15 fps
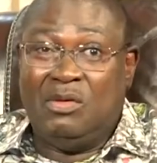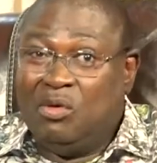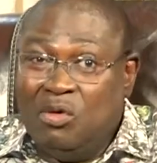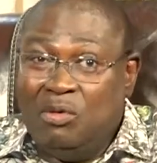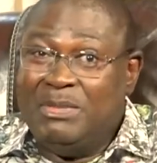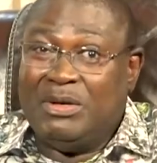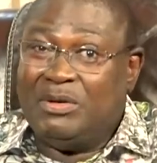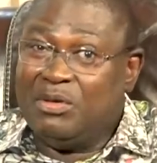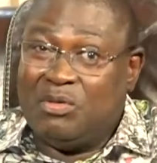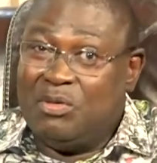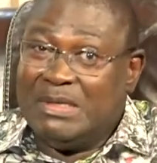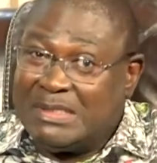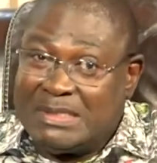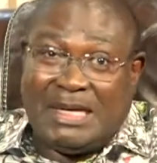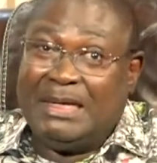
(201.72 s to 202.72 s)
who may not go
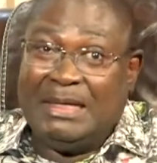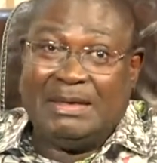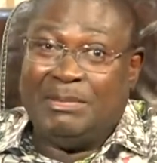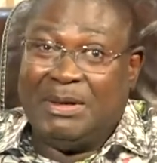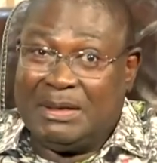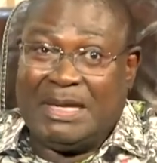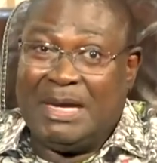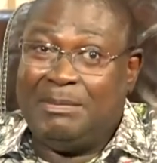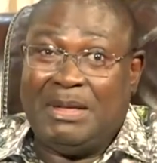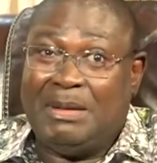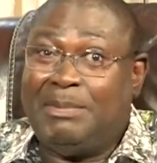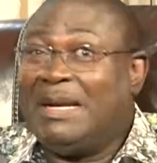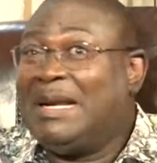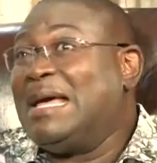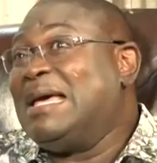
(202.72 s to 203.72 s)
and stand in Mount Carmel,
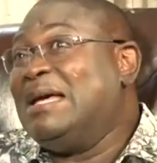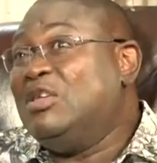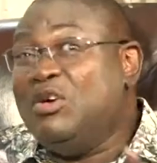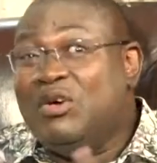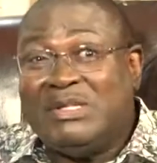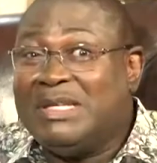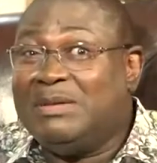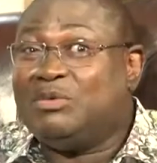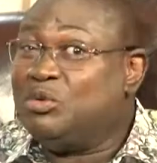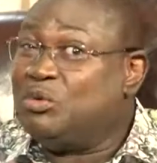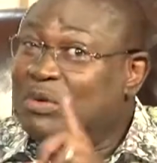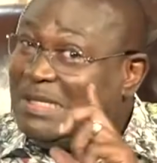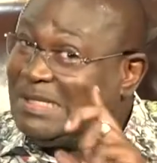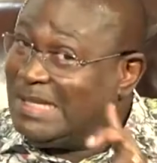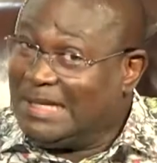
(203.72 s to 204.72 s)
but I can use them to
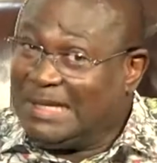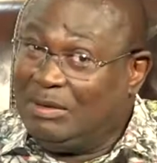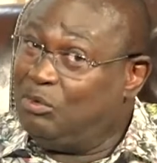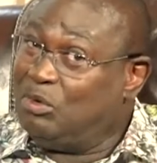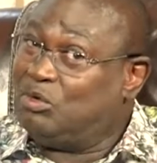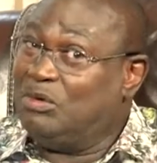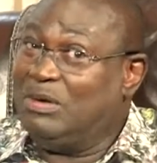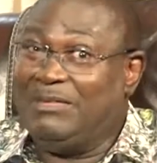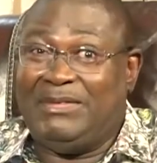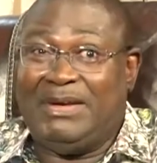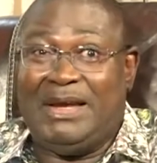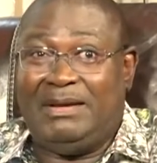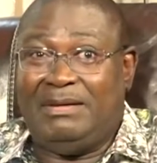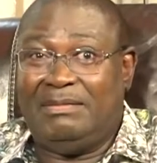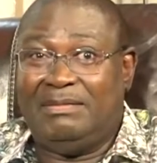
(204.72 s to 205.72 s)
do exactly what you have
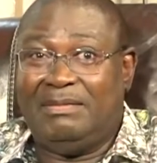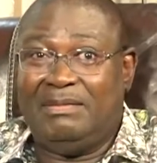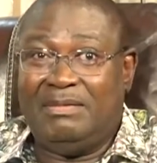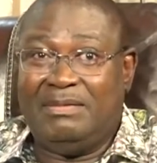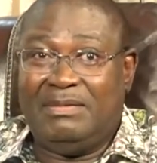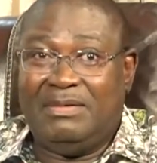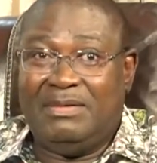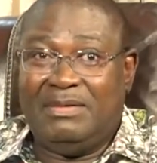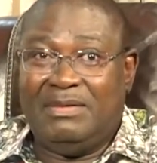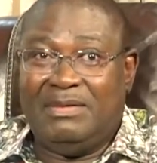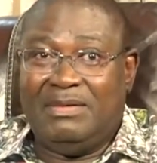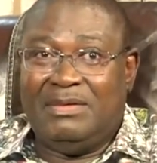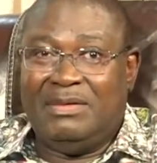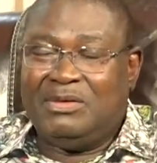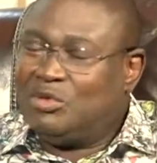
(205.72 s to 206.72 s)
done.
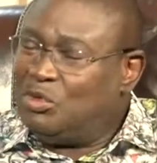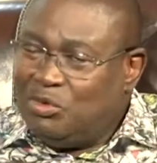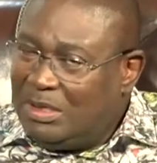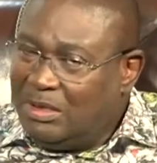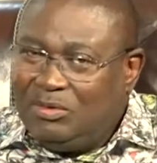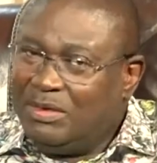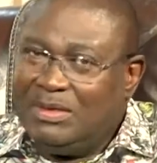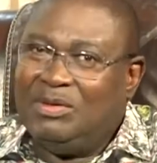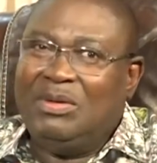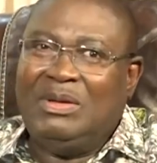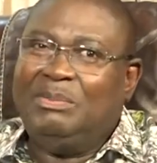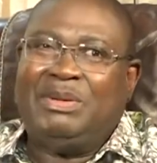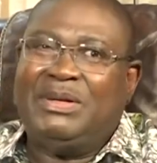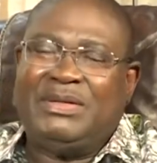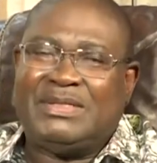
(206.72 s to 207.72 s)
So you are not the
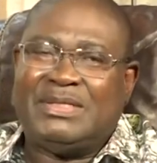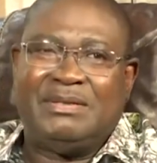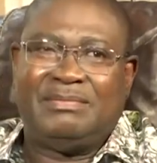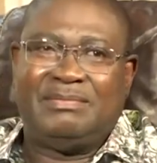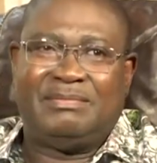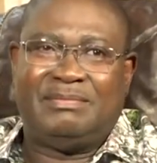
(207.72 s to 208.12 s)
only person.